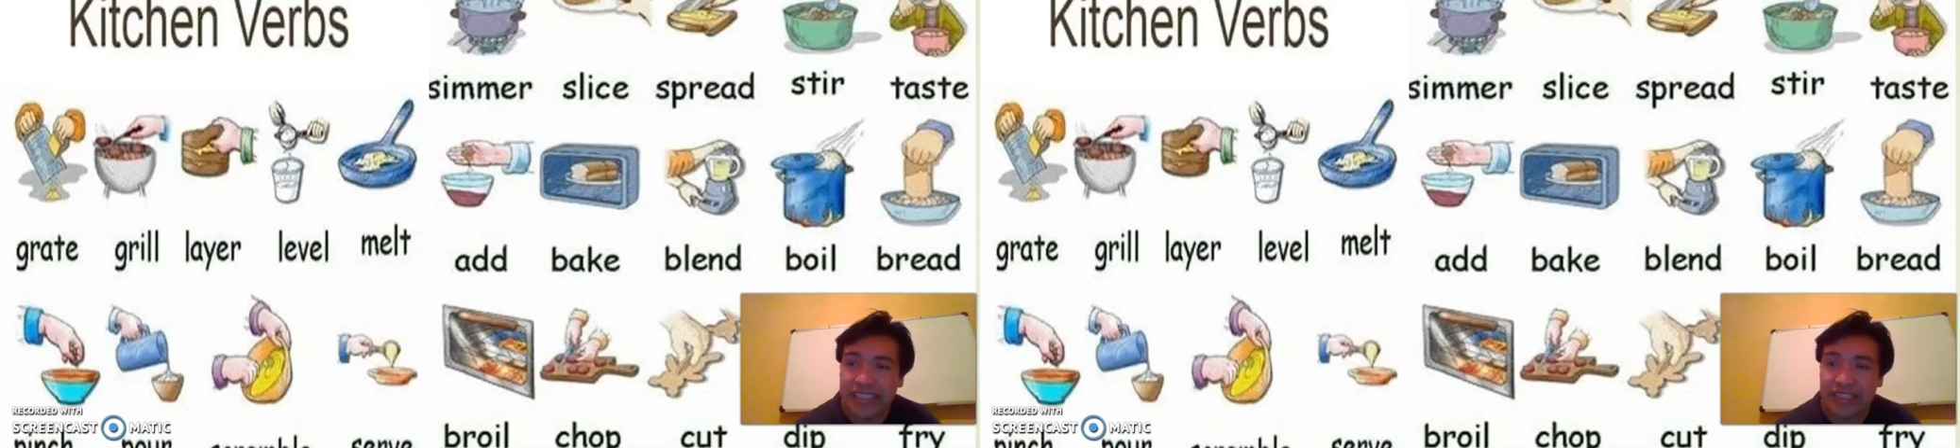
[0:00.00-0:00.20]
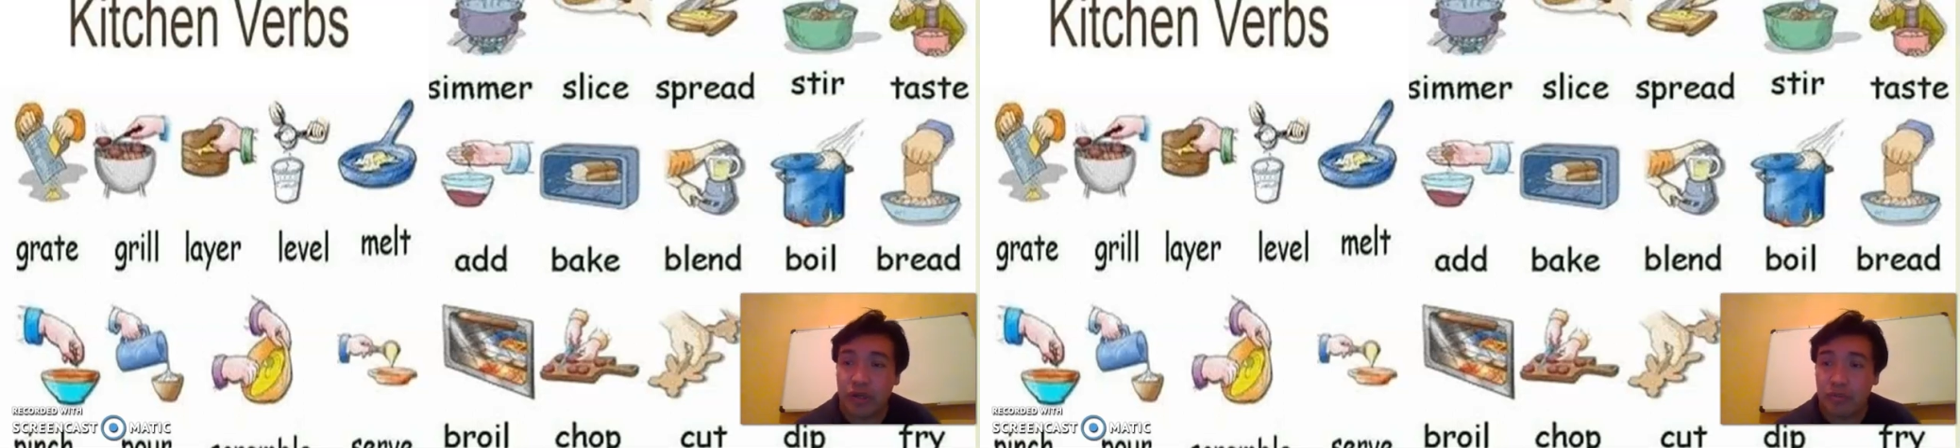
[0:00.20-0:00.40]

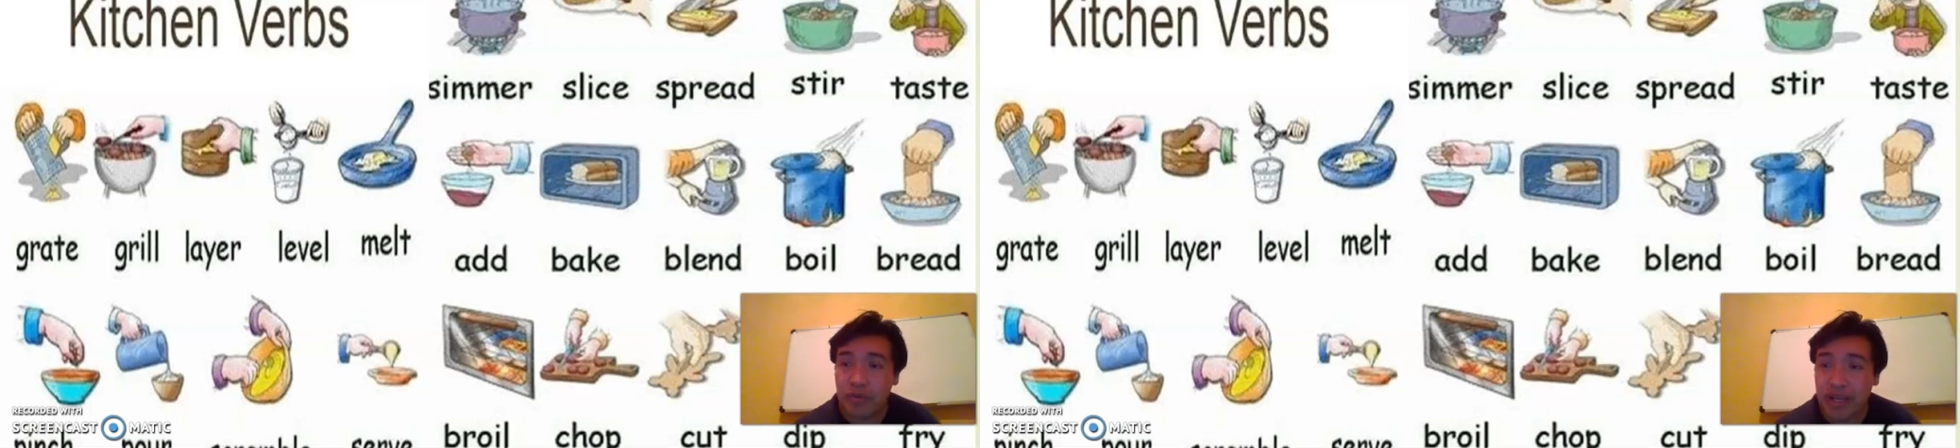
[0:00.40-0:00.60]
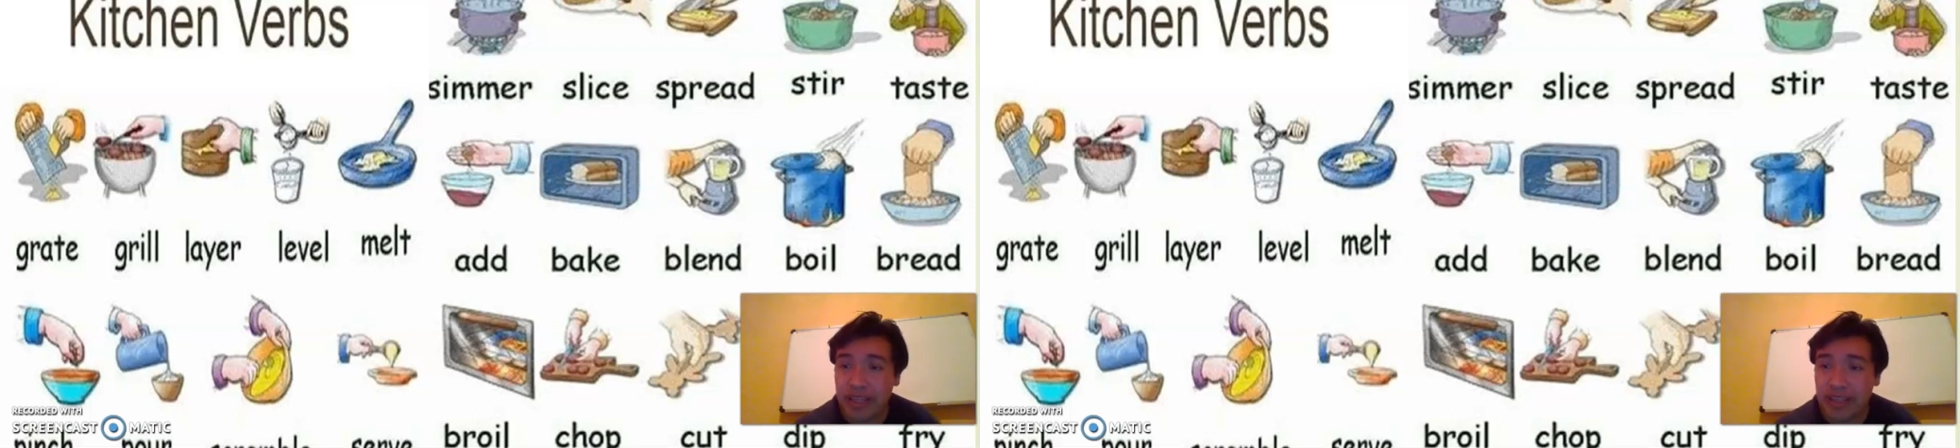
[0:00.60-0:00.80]
You have
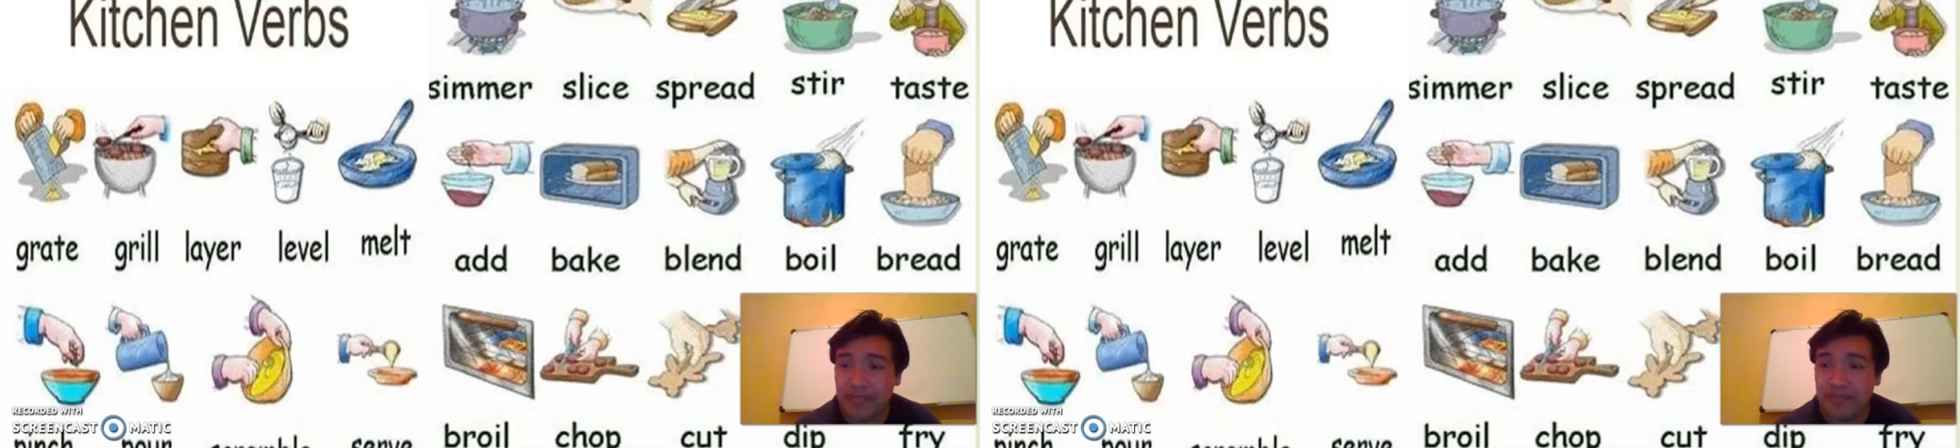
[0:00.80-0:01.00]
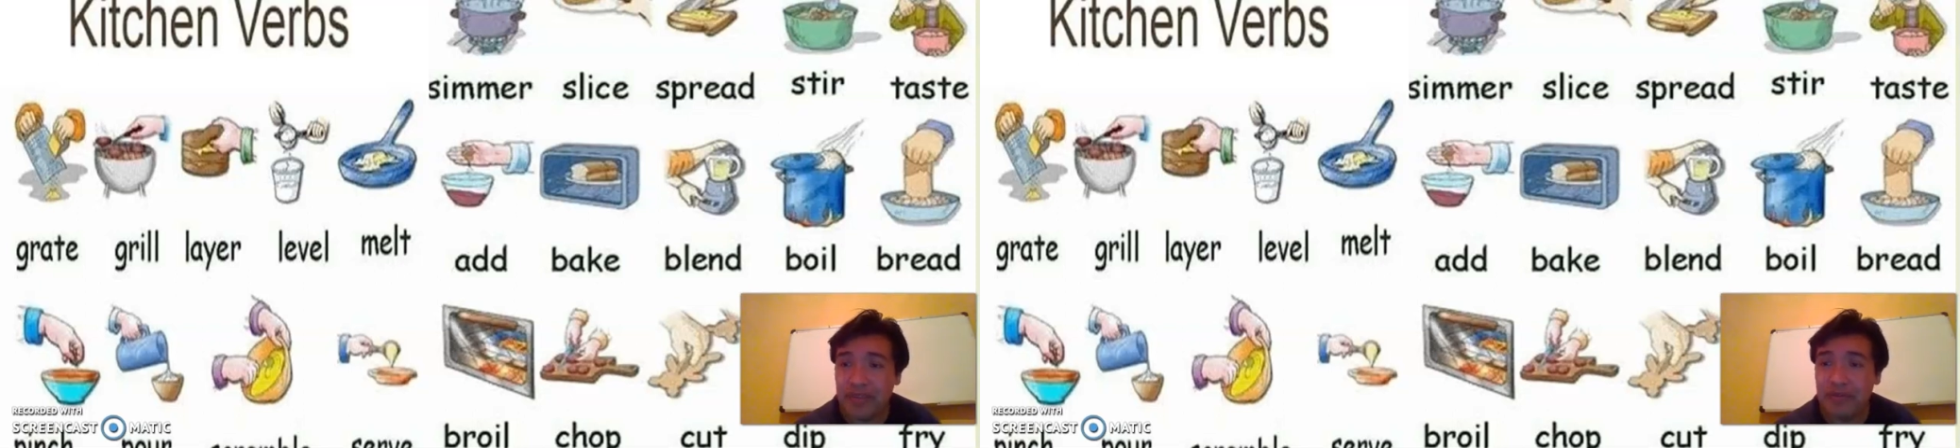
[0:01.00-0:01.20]
bread.
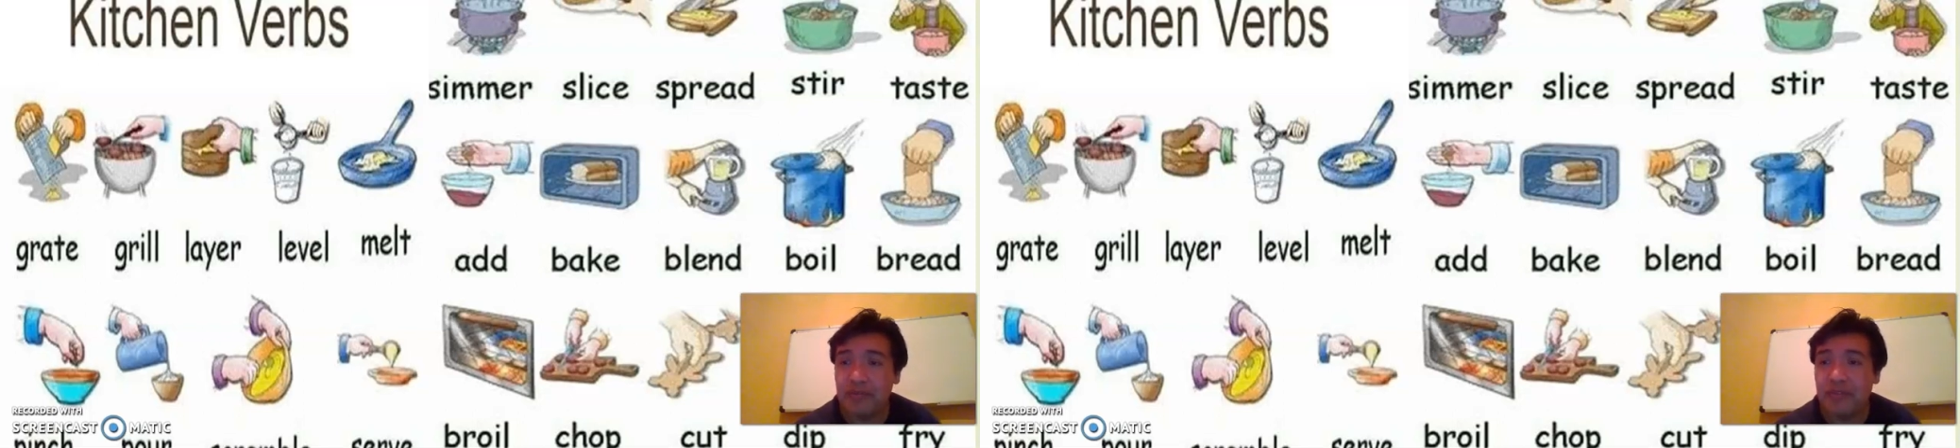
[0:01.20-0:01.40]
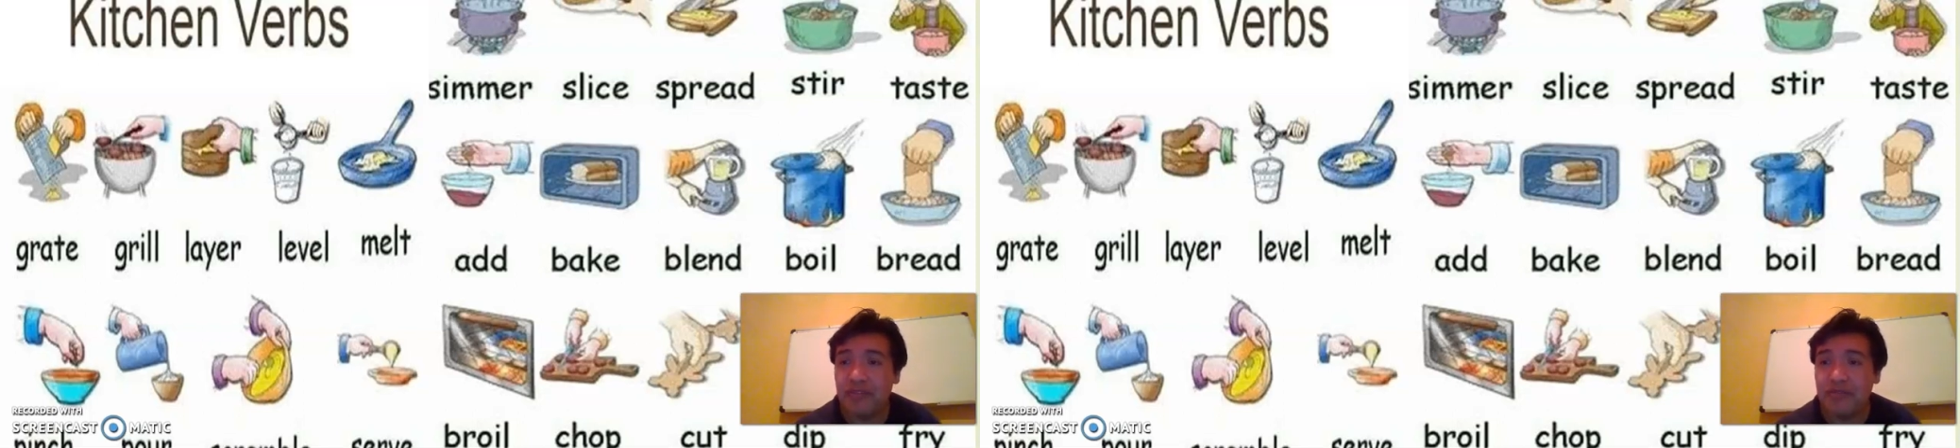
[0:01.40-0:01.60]

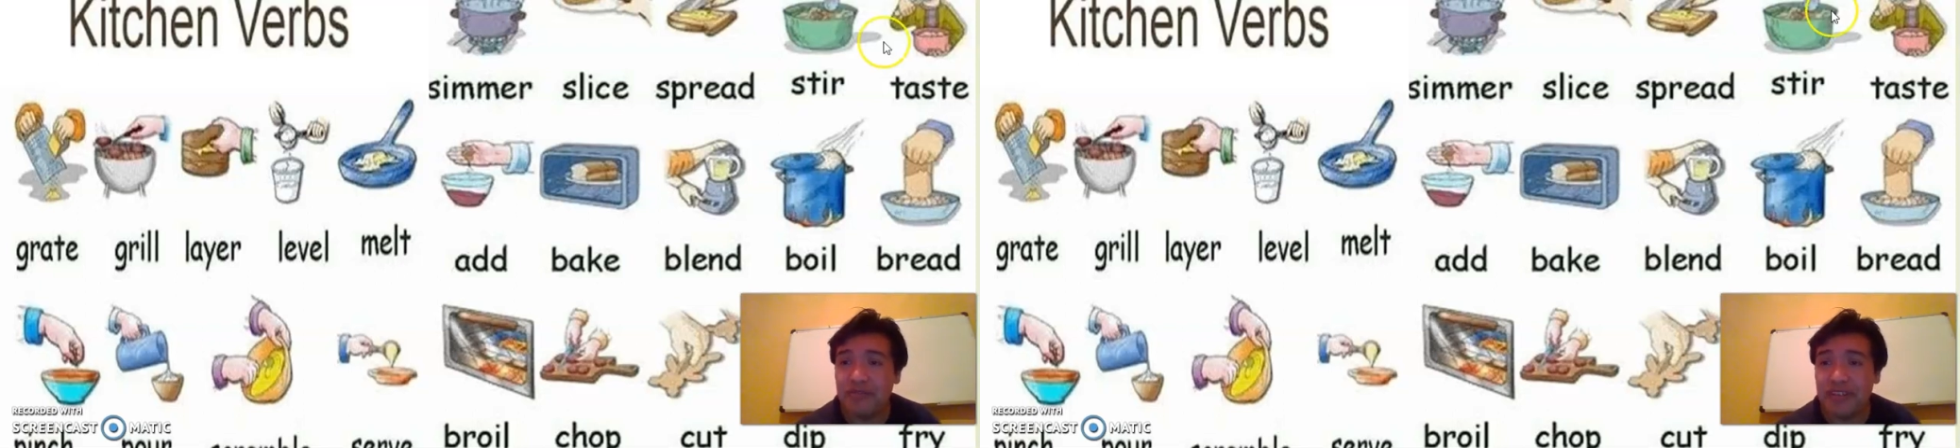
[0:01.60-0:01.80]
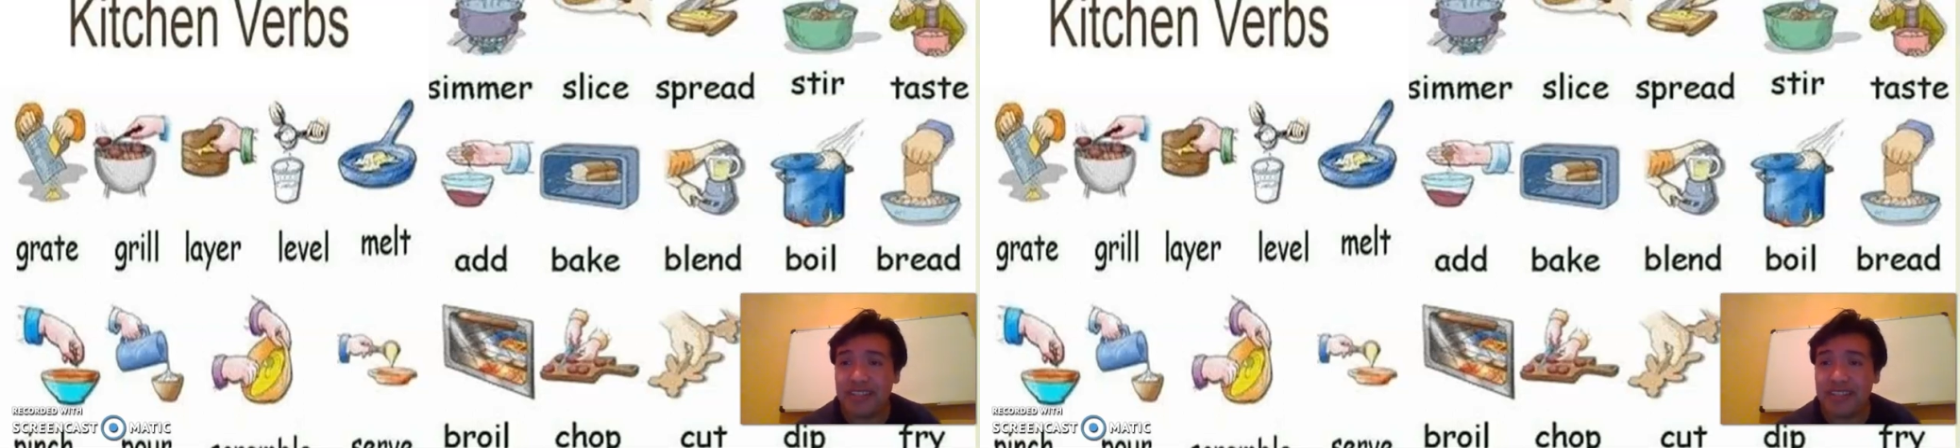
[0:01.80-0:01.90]
For